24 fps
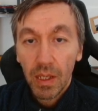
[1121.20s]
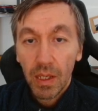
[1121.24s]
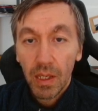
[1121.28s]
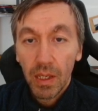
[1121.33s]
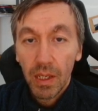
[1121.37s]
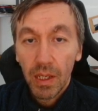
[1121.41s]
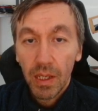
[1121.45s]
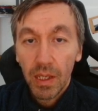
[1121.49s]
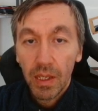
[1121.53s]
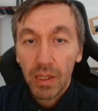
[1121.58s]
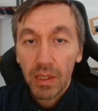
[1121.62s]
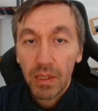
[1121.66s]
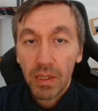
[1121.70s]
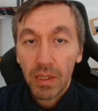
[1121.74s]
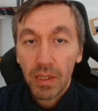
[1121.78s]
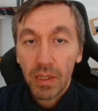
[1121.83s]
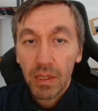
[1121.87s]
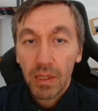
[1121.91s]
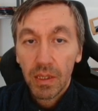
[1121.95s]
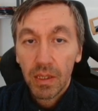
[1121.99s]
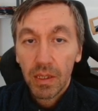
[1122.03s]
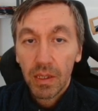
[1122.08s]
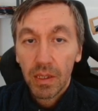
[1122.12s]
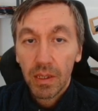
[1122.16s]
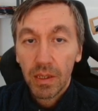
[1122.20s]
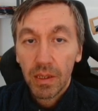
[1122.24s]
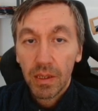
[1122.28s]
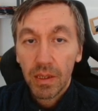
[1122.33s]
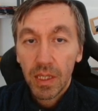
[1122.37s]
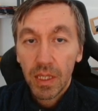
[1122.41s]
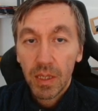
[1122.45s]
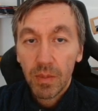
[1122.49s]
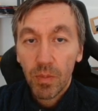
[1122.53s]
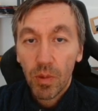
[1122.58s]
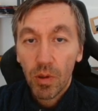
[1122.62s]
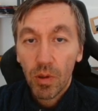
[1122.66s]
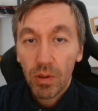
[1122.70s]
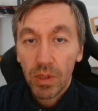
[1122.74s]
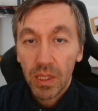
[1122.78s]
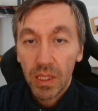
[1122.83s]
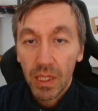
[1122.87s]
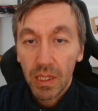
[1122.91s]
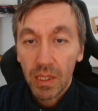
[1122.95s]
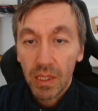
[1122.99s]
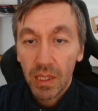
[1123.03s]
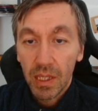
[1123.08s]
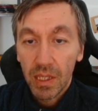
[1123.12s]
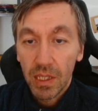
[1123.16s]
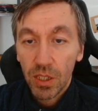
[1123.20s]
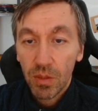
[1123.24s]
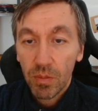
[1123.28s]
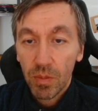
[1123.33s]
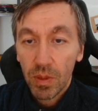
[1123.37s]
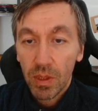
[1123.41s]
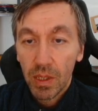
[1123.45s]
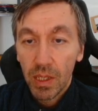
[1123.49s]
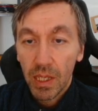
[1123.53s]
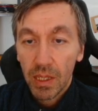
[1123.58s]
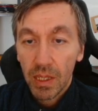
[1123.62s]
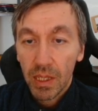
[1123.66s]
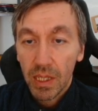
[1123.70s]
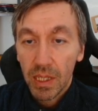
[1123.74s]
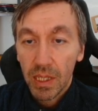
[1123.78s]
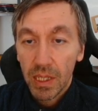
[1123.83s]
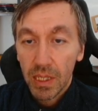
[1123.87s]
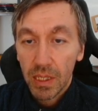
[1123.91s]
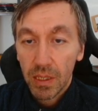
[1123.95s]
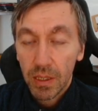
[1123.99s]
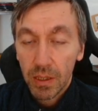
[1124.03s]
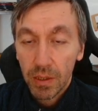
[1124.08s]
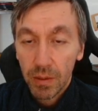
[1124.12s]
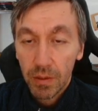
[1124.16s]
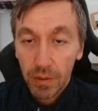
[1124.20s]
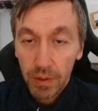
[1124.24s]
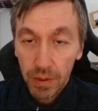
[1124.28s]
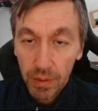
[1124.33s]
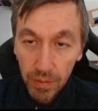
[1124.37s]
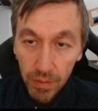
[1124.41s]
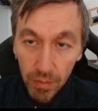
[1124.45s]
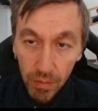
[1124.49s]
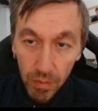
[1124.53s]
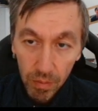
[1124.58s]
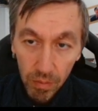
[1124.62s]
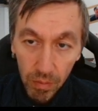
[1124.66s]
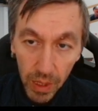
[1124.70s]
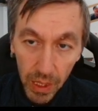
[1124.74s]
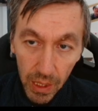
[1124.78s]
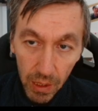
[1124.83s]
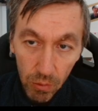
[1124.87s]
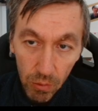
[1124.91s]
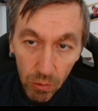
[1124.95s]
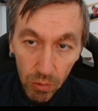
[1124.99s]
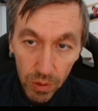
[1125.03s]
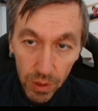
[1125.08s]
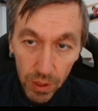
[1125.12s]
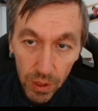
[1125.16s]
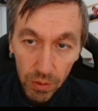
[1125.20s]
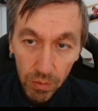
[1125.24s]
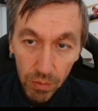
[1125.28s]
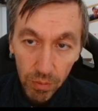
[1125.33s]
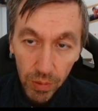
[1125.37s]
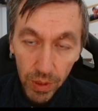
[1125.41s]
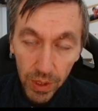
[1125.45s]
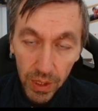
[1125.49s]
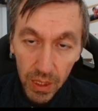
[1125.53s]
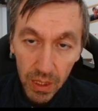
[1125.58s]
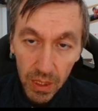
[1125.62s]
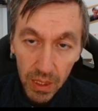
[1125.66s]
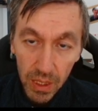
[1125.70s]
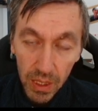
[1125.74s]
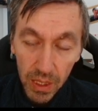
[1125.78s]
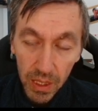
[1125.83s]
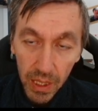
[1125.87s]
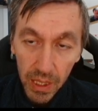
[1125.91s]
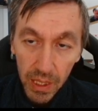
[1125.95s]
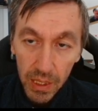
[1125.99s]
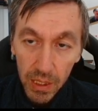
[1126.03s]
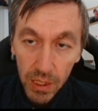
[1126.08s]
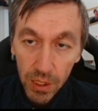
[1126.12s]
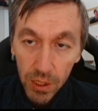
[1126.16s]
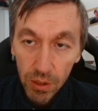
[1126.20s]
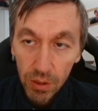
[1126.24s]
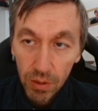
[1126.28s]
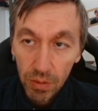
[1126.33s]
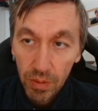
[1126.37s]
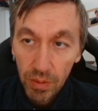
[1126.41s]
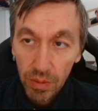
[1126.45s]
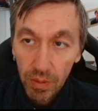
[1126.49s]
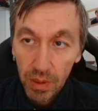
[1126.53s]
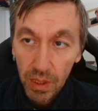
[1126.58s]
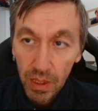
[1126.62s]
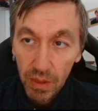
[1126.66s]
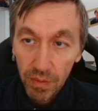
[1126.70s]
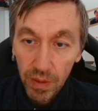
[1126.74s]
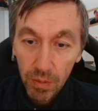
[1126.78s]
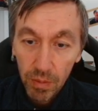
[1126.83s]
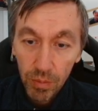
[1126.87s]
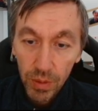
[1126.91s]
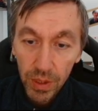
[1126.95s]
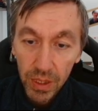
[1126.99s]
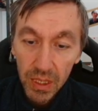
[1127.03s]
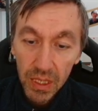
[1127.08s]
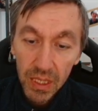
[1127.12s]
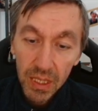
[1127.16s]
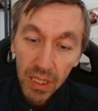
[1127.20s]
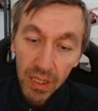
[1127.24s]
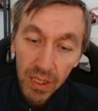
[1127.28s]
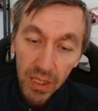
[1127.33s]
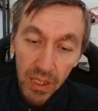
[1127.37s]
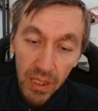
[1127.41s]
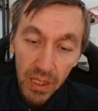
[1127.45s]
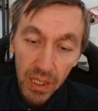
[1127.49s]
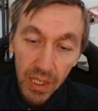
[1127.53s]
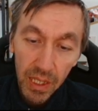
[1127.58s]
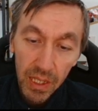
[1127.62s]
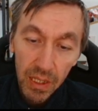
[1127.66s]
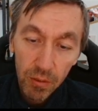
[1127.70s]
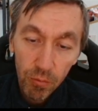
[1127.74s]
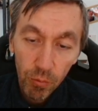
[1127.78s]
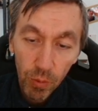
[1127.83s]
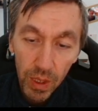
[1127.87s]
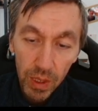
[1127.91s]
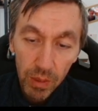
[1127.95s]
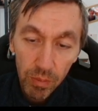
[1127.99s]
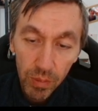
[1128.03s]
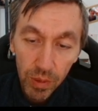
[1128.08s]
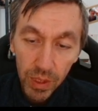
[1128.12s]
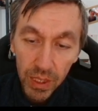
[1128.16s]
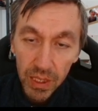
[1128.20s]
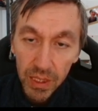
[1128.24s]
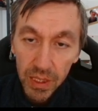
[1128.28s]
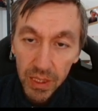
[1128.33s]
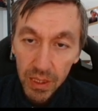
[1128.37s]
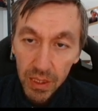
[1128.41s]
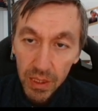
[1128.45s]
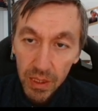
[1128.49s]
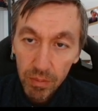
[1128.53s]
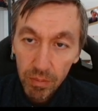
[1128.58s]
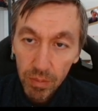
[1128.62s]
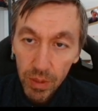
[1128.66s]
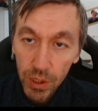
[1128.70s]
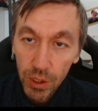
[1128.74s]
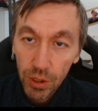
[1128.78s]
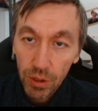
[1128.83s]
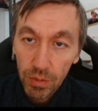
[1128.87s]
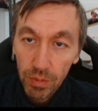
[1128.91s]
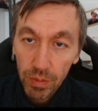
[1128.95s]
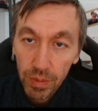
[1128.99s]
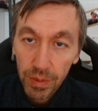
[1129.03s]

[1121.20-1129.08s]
And this pawn is untouchable unless black wants to bring in the knight. So if he brings in the knight, white brings in the bishop.